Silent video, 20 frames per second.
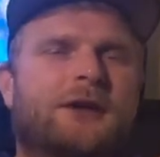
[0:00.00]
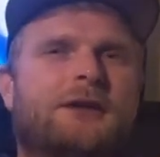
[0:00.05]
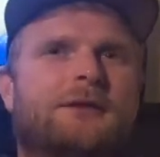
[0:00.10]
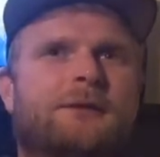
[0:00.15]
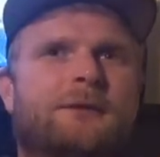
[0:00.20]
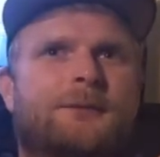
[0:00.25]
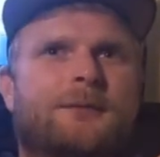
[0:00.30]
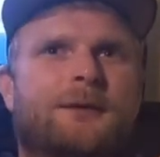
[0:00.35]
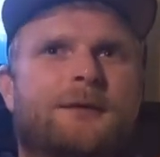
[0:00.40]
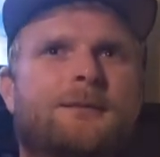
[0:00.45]

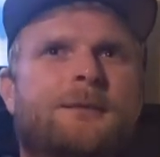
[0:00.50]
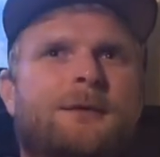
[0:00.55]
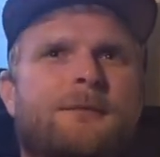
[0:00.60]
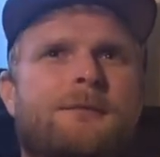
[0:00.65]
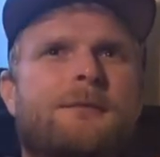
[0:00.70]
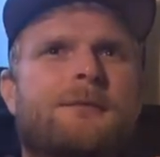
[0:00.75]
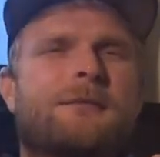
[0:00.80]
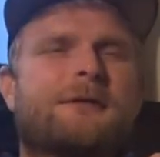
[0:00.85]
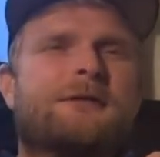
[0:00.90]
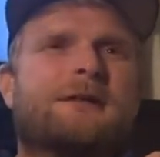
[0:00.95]
in,
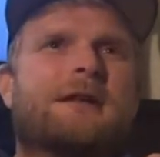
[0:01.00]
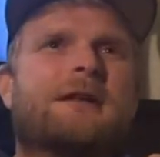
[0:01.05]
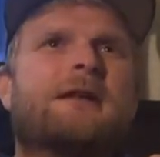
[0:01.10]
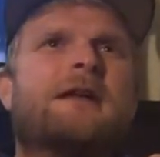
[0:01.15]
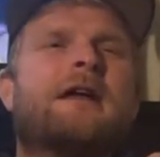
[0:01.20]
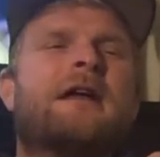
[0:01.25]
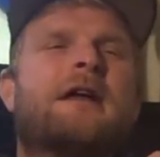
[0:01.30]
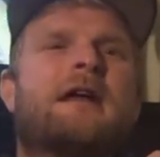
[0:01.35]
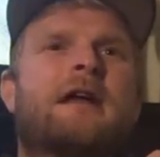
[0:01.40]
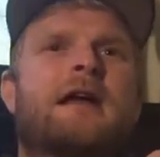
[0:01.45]
in
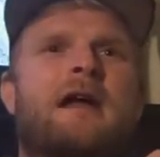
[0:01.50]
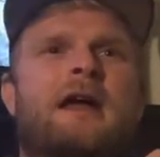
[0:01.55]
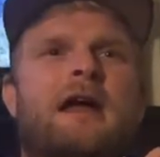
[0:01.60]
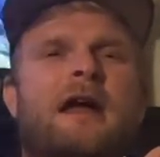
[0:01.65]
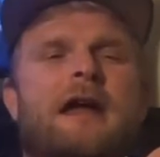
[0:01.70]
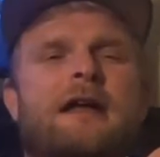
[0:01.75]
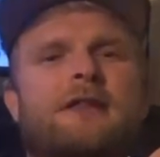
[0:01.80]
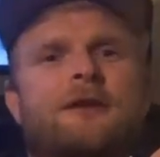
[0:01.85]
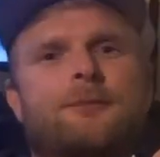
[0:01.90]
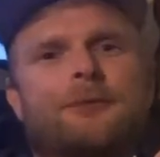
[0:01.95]

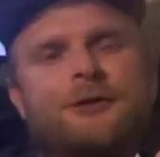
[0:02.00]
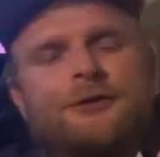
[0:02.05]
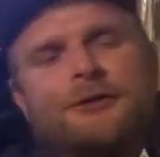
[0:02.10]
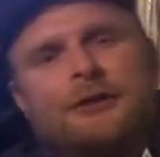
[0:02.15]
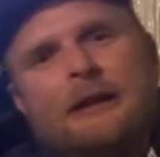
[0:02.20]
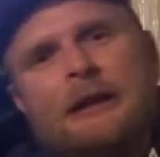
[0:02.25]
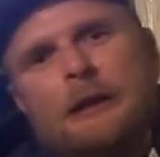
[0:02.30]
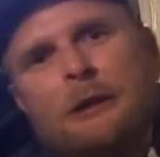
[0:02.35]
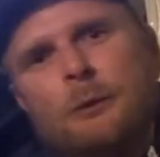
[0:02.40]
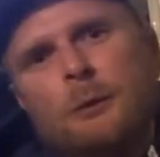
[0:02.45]
in the
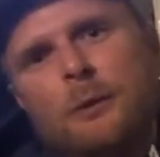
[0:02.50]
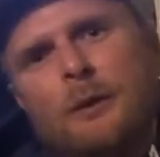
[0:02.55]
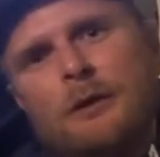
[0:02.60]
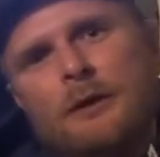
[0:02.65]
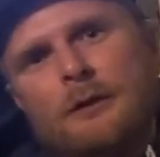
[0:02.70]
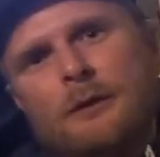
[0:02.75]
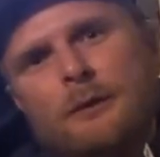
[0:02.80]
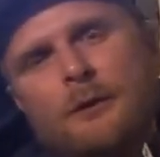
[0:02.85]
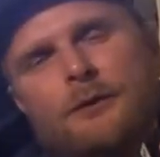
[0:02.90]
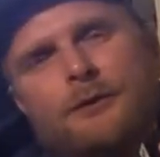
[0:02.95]
Brazilian
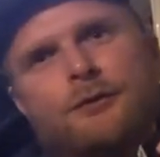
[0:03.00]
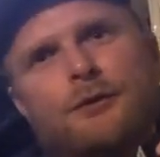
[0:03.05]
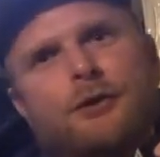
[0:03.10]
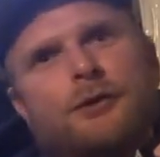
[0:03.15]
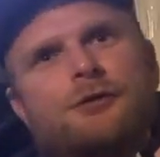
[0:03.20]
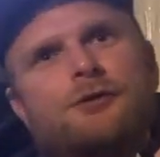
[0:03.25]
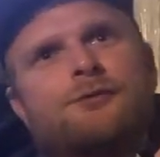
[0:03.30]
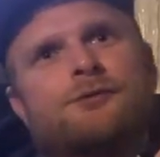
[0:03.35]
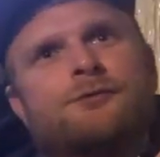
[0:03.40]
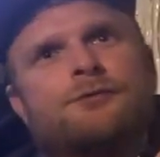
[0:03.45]
one was
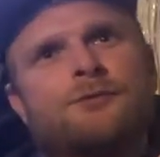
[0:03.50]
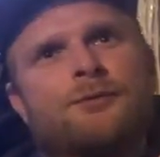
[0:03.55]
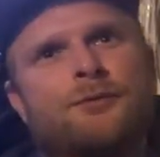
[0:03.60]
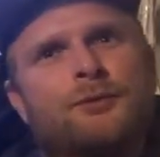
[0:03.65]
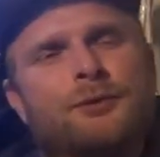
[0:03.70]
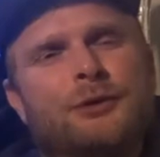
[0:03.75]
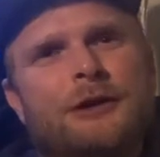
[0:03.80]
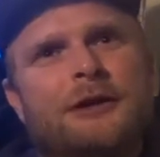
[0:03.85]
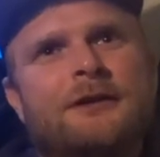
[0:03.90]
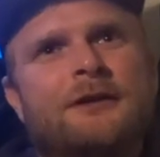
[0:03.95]
for
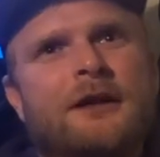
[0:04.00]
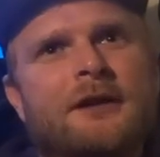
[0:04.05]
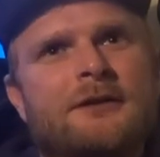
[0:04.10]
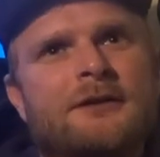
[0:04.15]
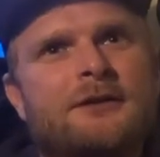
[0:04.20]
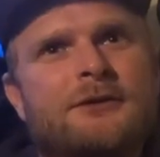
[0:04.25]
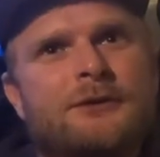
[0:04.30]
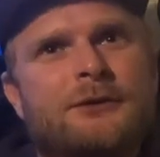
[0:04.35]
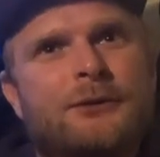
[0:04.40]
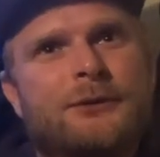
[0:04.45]
three
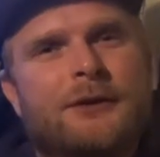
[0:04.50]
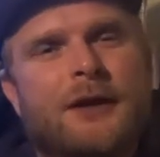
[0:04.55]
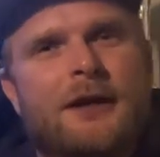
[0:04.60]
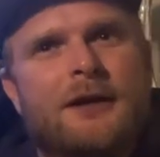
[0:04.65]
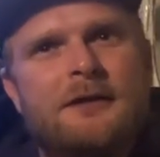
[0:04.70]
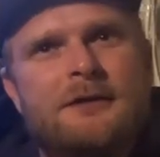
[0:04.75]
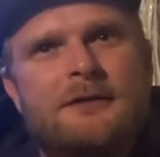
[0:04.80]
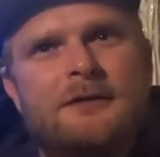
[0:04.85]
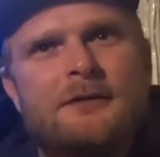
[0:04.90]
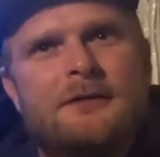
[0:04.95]
nights, two
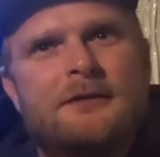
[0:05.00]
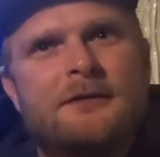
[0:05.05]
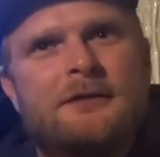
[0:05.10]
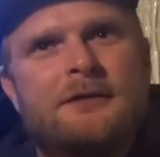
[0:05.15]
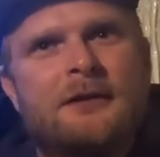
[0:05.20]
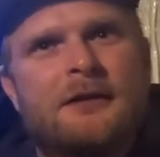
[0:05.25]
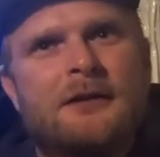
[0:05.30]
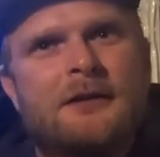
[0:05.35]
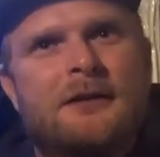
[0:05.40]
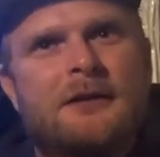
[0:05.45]

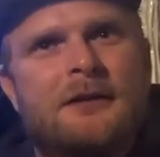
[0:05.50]
days.